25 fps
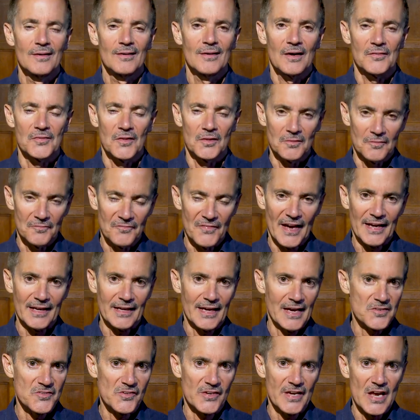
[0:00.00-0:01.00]
of the Lymphatic
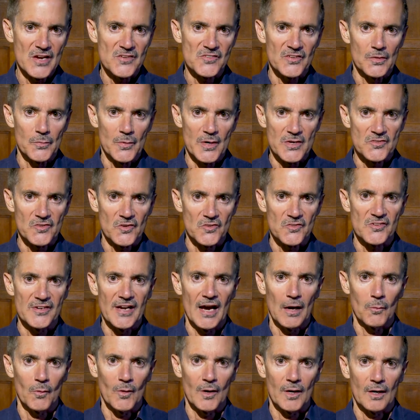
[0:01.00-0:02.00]
Education Research
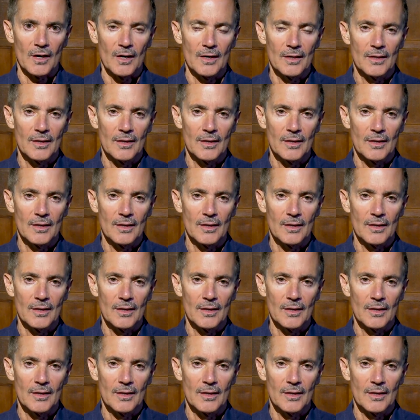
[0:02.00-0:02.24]
Network.